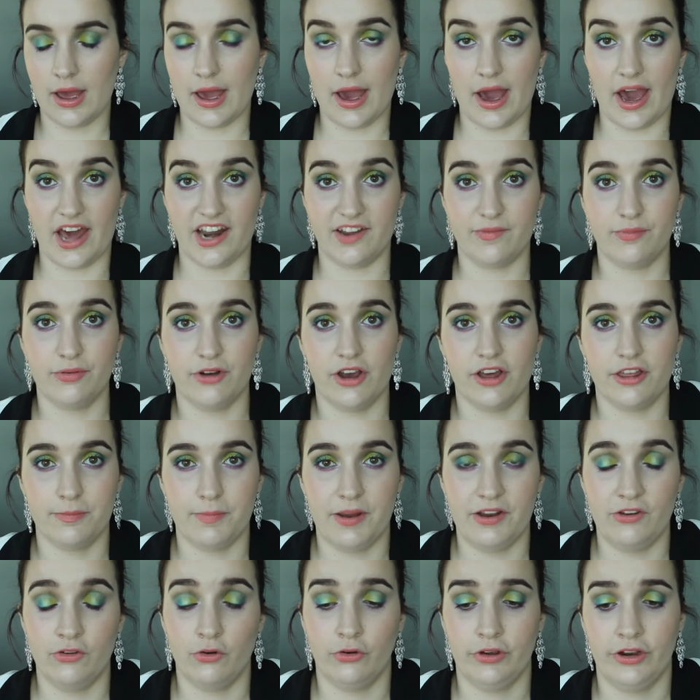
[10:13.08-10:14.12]
Out of breath,
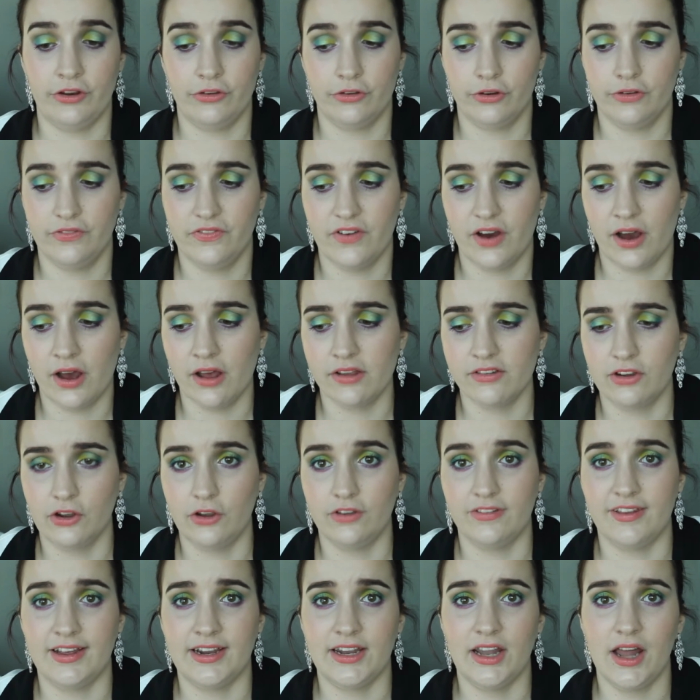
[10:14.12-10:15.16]
been talking too fast,
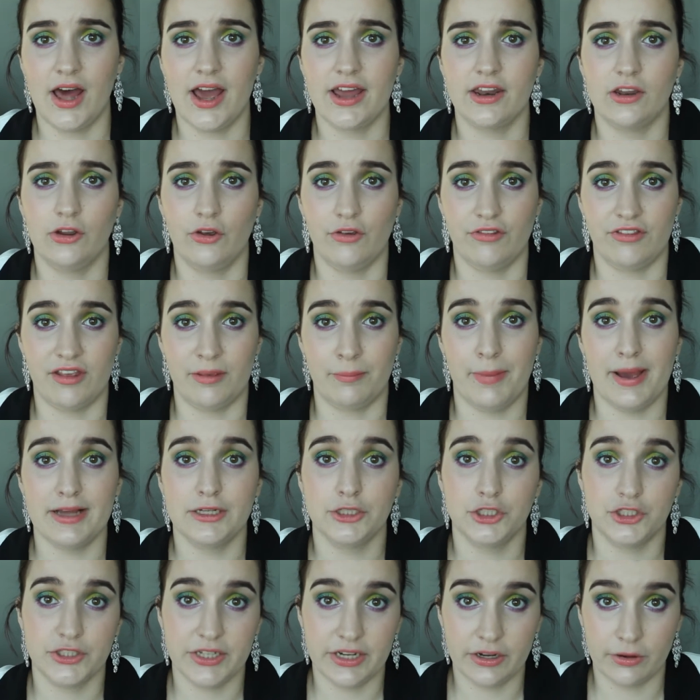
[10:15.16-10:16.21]
losing light, losing
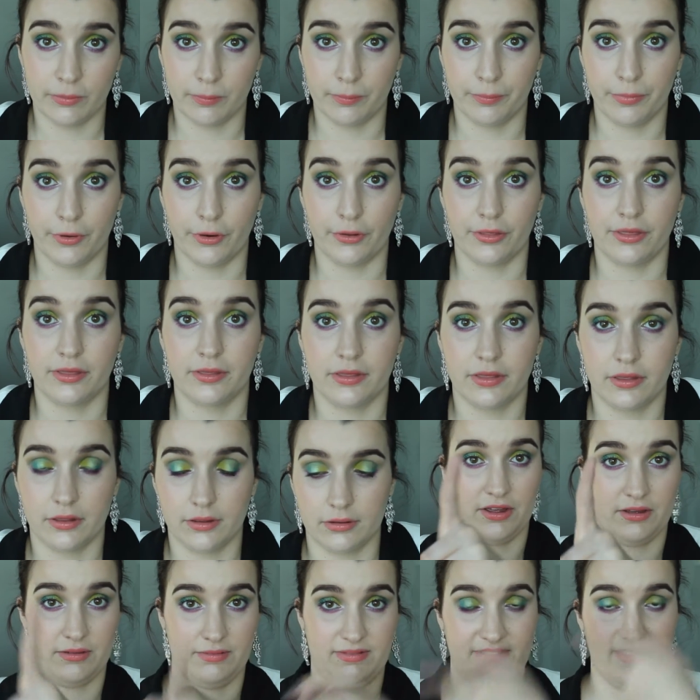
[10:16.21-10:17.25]
battery on
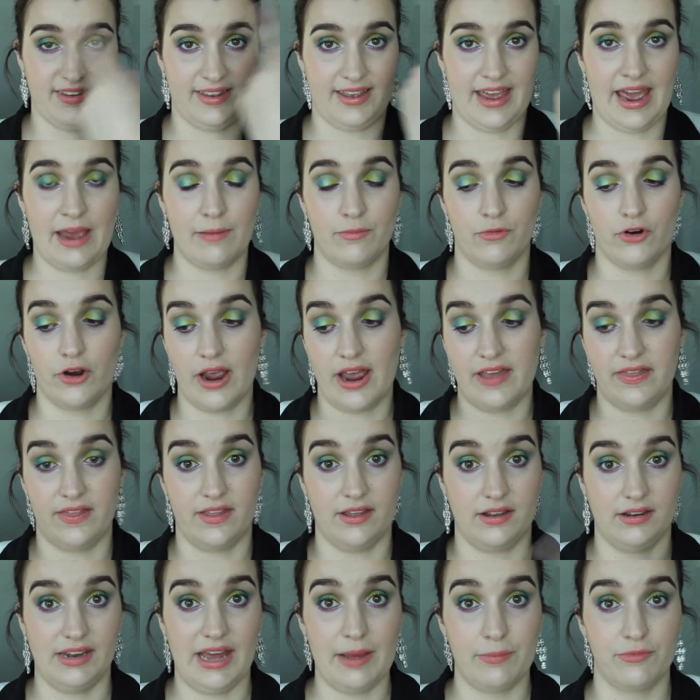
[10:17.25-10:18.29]
both the camera and
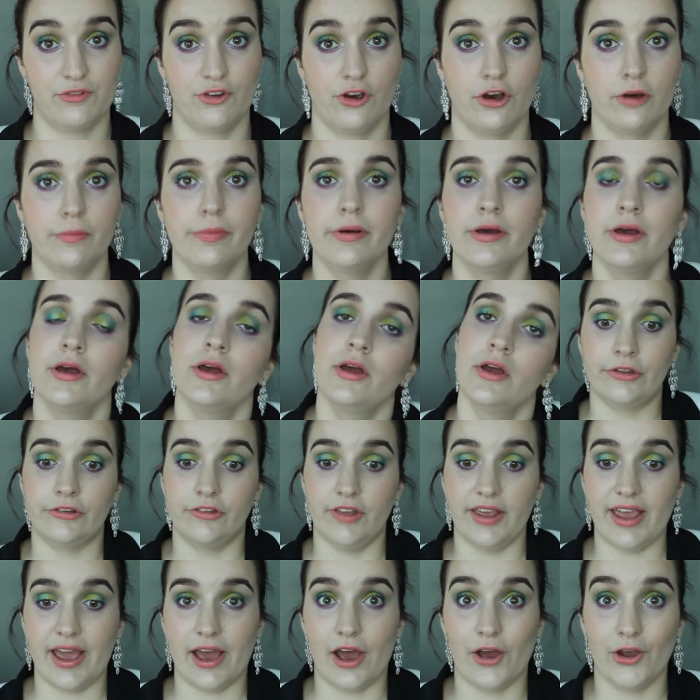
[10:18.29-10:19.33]
the laptop.
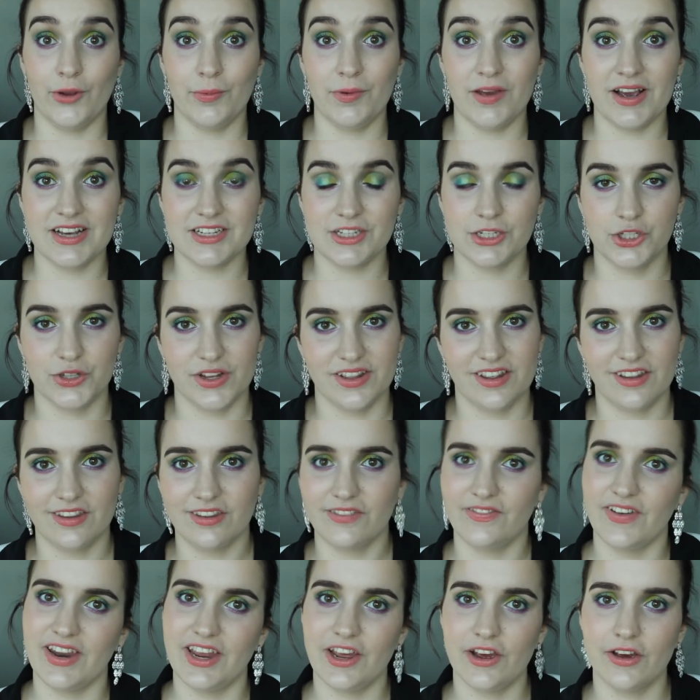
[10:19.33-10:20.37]
So yeah, I hope you guys enjoyed
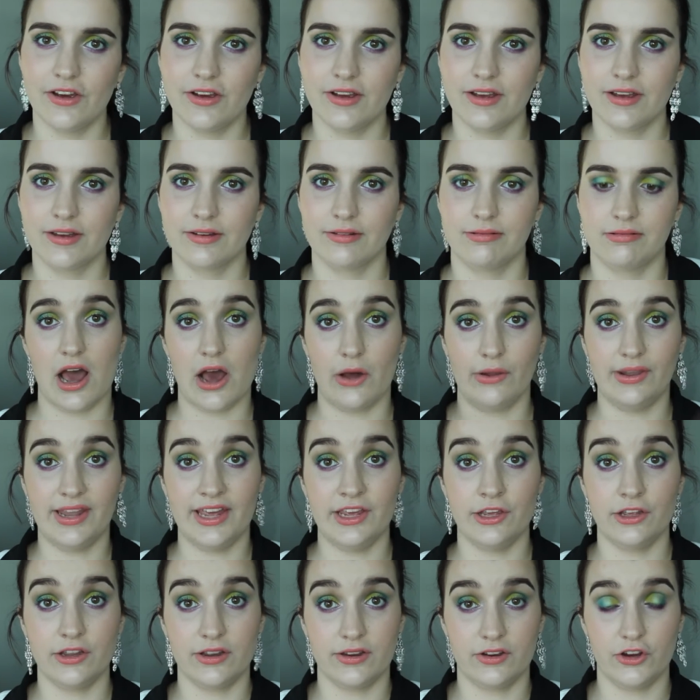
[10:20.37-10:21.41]
this video. I'll
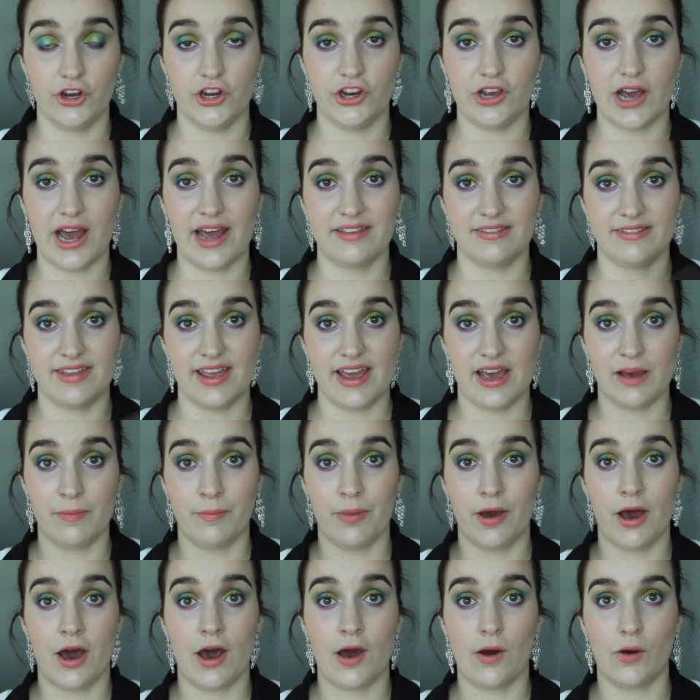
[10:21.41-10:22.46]
link you guys down
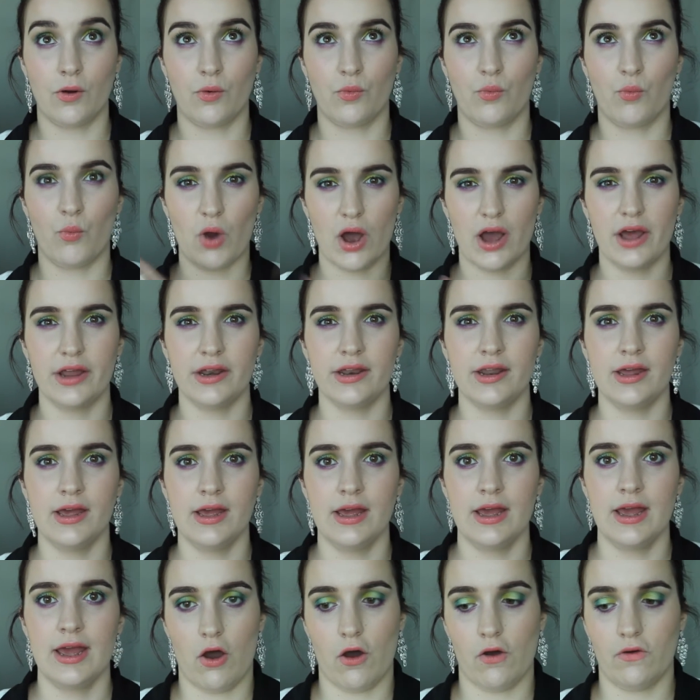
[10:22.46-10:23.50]
part 1
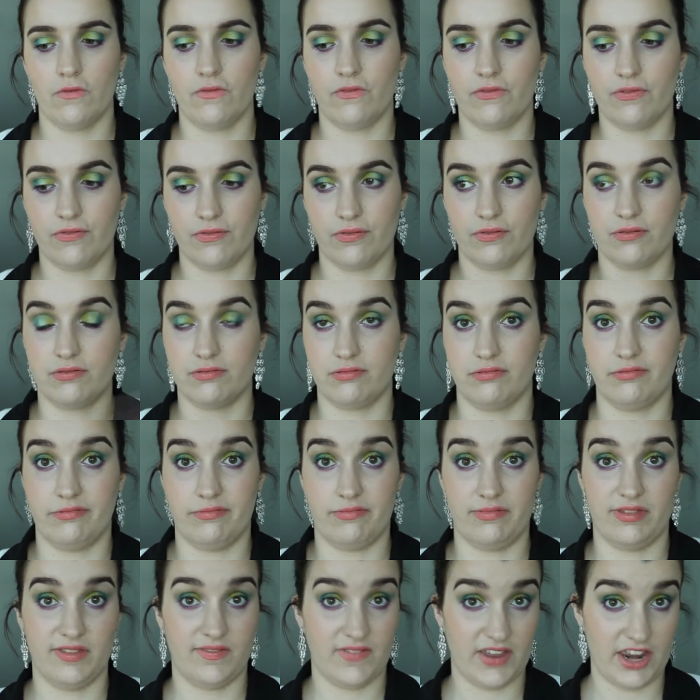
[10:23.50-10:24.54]
of
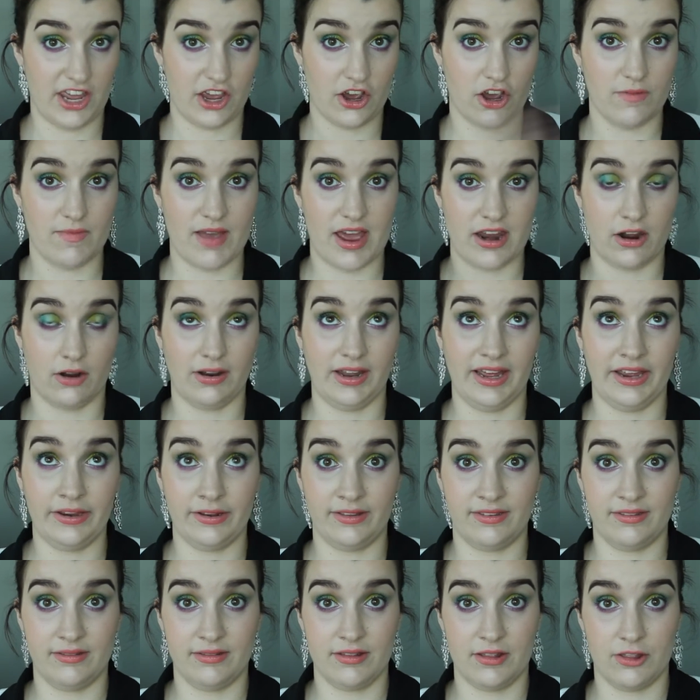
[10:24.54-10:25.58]
the video, and I'll link
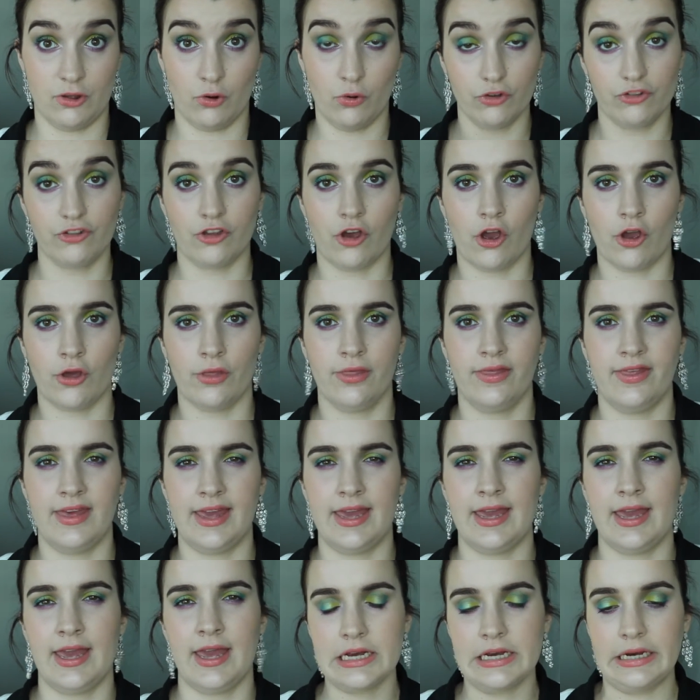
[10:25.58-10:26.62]
also
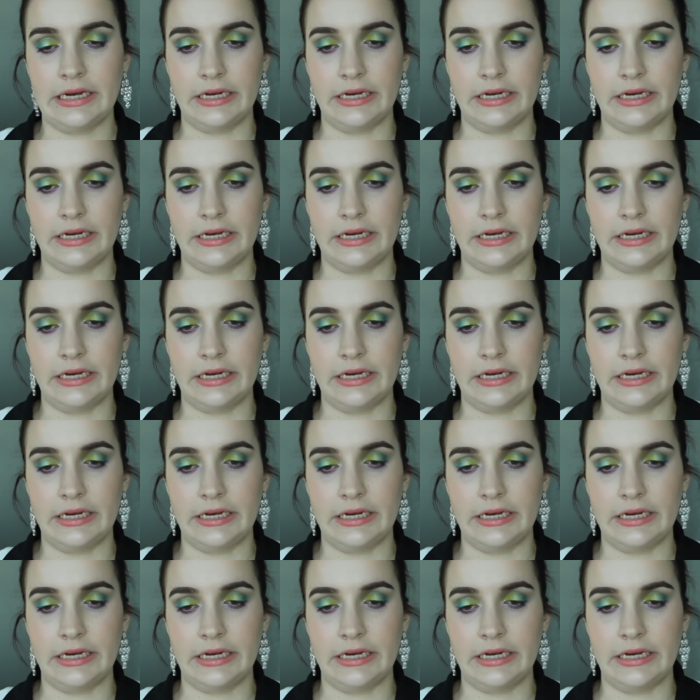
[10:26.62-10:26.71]
the